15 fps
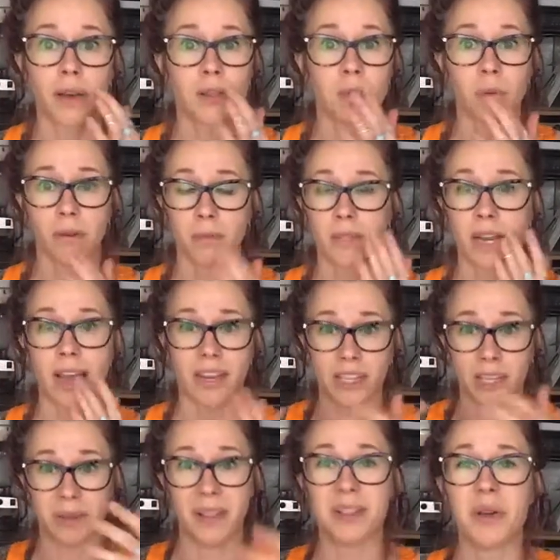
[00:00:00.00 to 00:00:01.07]
It was an
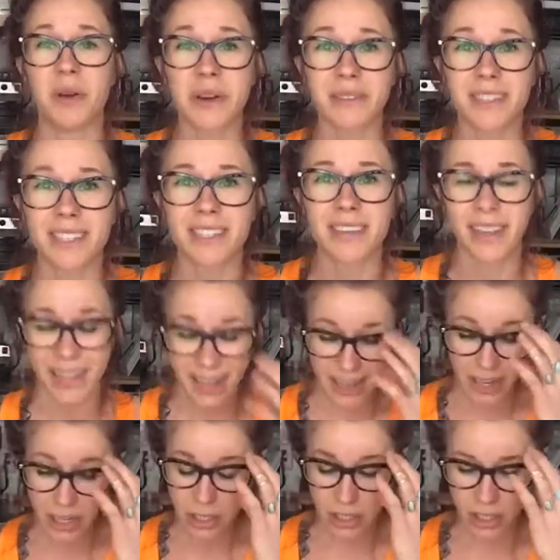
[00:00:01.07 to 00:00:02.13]
action. That's what I was doing.
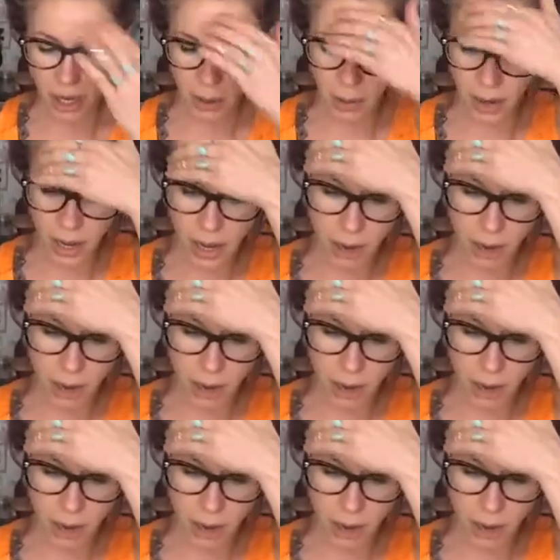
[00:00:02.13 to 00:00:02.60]
So,